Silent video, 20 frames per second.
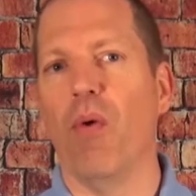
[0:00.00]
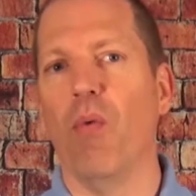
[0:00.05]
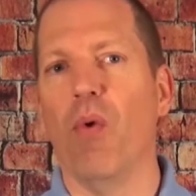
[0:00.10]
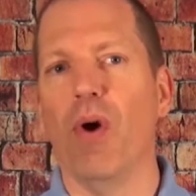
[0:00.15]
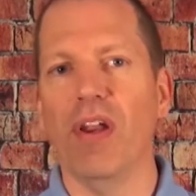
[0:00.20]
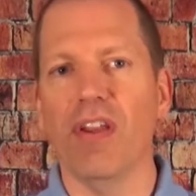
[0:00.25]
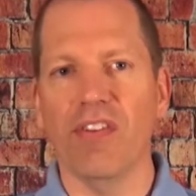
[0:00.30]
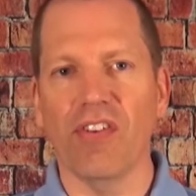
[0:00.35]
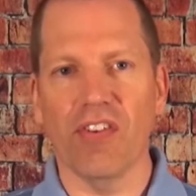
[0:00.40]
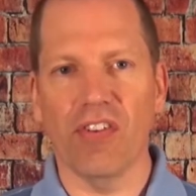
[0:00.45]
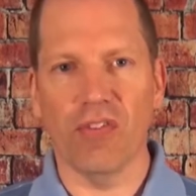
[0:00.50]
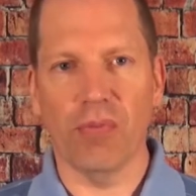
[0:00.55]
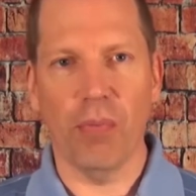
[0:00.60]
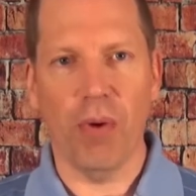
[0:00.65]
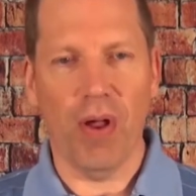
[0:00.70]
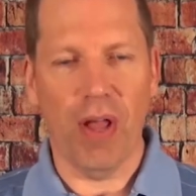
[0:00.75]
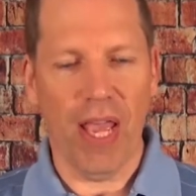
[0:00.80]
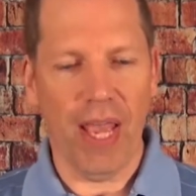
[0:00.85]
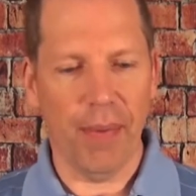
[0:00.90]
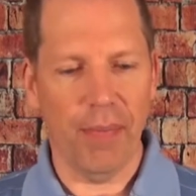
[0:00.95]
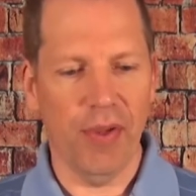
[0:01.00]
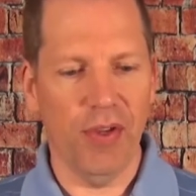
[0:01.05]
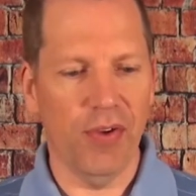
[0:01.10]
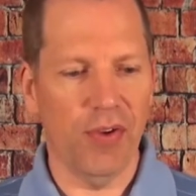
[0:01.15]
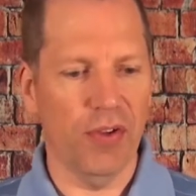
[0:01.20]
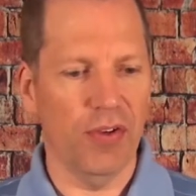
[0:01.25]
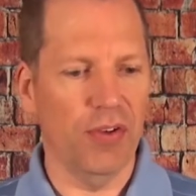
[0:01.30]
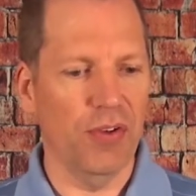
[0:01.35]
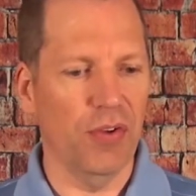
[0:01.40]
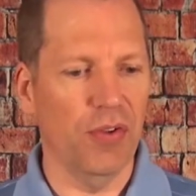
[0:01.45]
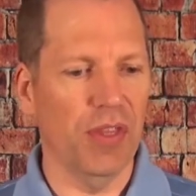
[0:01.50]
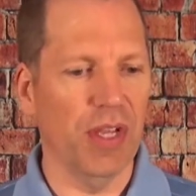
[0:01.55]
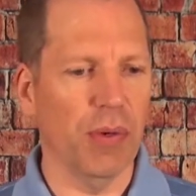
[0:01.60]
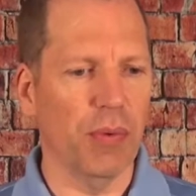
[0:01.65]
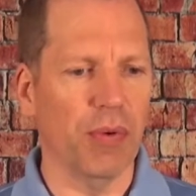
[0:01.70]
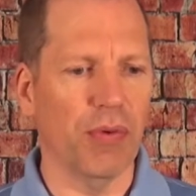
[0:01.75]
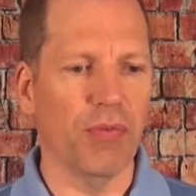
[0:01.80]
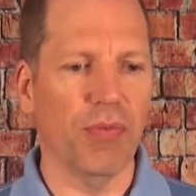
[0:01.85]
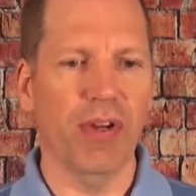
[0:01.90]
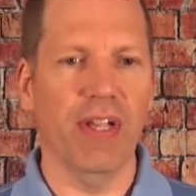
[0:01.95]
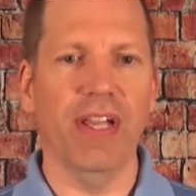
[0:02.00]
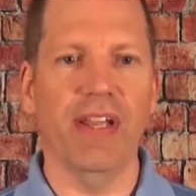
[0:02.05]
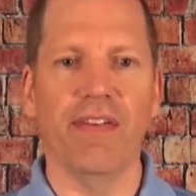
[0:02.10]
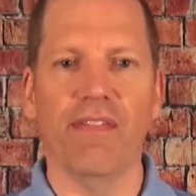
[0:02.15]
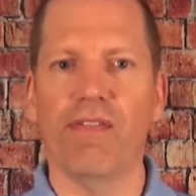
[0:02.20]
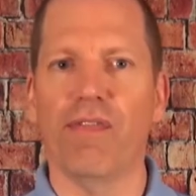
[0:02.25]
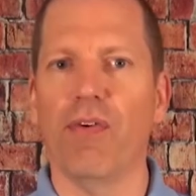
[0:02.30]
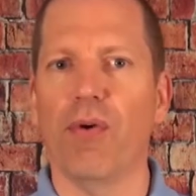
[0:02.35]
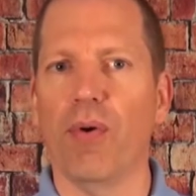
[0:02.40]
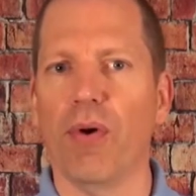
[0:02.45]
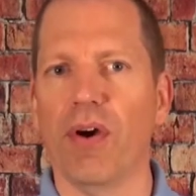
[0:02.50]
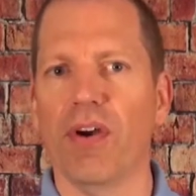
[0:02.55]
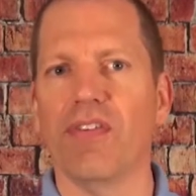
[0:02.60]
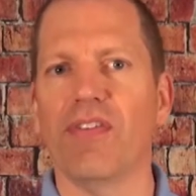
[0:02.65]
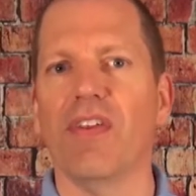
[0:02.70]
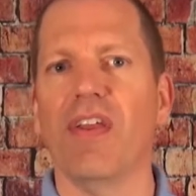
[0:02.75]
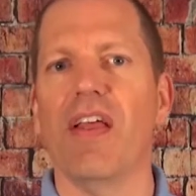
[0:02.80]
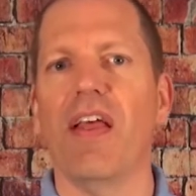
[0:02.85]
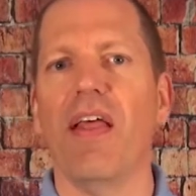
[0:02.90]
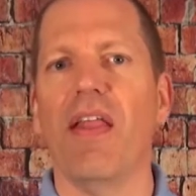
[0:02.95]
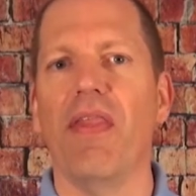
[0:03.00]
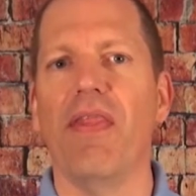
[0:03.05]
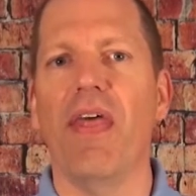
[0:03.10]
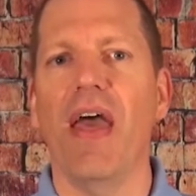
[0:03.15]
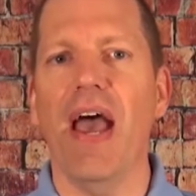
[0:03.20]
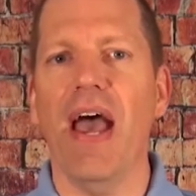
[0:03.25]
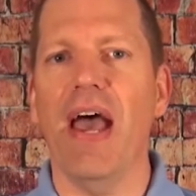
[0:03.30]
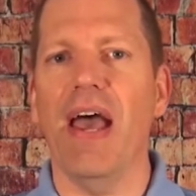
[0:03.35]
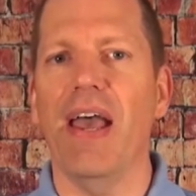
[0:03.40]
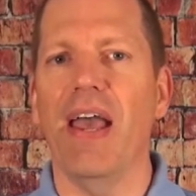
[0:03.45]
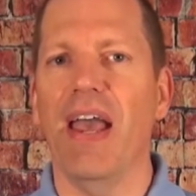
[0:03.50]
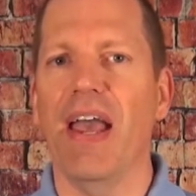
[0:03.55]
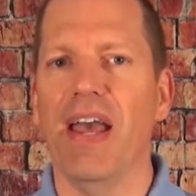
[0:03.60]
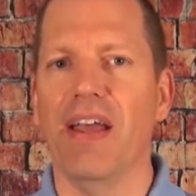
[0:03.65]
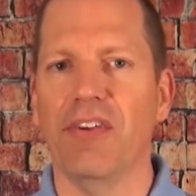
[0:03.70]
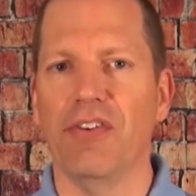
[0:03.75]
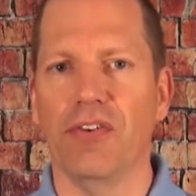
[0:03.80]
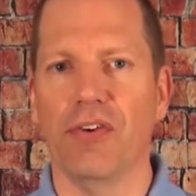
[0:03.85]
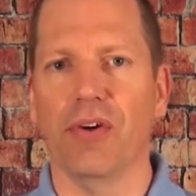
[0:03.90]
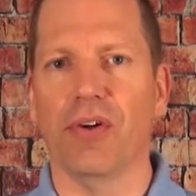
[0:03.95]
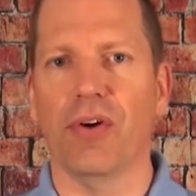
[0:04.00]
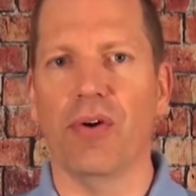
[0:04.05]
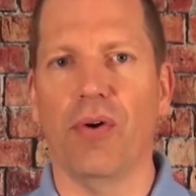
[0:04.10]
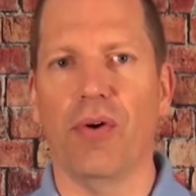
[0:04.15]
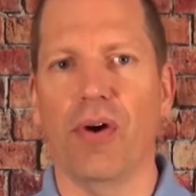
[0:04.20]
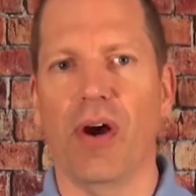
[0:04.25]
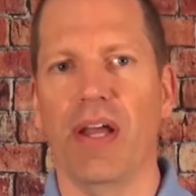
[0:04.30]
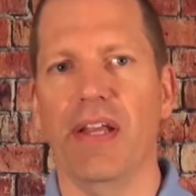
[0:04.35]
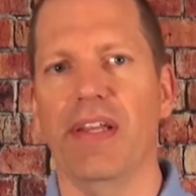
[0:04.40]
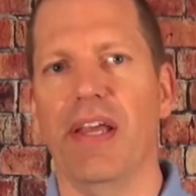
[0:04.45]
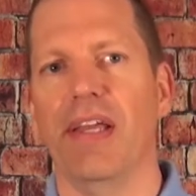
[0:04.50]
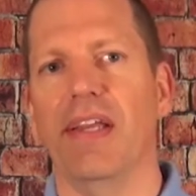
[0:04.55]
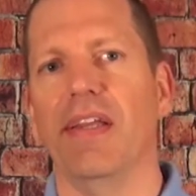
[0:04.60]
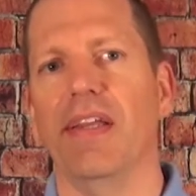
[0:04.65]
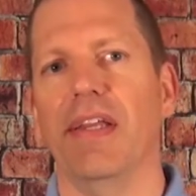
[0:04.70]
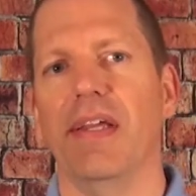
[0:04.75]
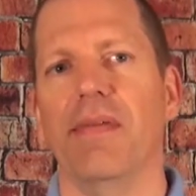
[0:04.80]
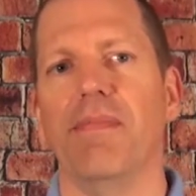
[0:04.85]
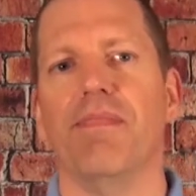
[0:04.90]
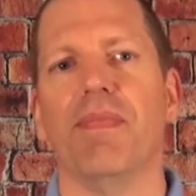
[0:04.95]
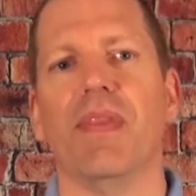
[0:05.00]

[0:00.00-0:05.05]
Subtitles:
What is a small habit you could do that would reinforce that as your core identity?